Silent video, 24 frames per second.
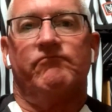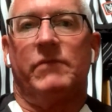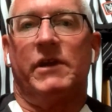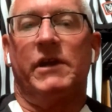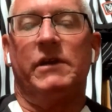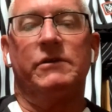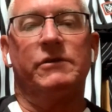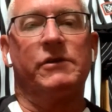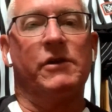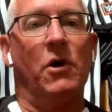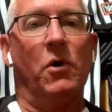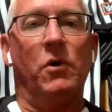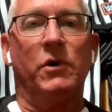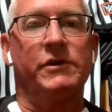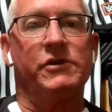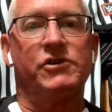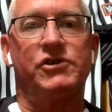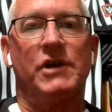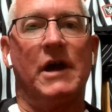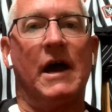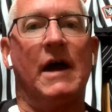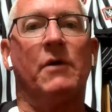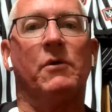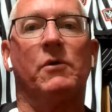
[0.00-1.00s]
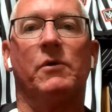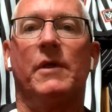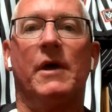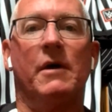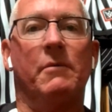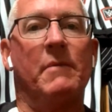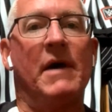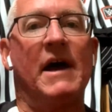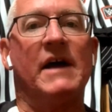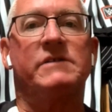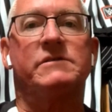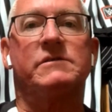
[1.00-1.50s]
he'd go in the shower with
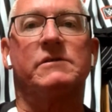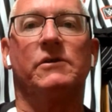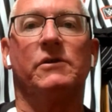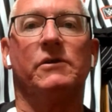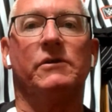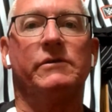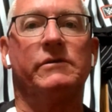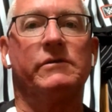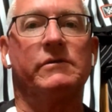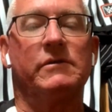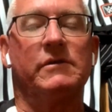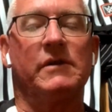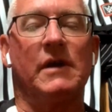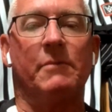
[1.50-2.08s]
that mask on.